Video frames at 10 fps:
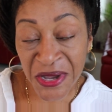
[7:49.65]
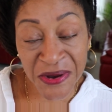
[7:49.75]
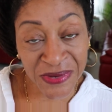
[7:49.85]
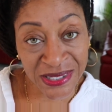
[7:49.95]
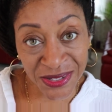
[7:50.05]

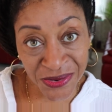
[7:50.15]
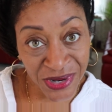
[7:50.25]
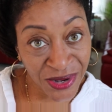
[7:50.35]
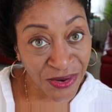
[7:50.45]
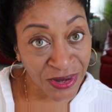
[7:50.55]
what's
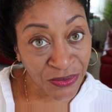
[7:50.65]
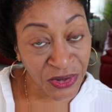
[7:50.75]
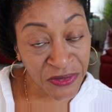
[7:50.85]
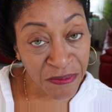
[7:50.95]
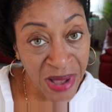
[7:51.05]
going on
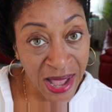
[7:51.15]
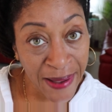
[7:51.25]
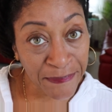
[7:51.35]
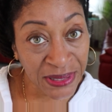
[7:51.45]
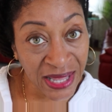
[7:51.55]
with my
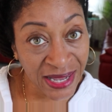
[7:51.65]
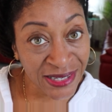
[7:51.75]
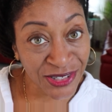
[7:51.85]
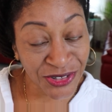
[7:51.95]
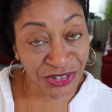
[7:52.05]

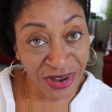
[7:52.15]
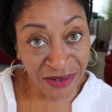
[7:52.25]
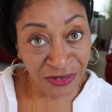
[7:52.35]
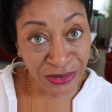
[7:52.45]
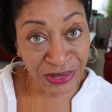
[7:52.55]
plans to
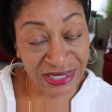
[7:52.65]
travel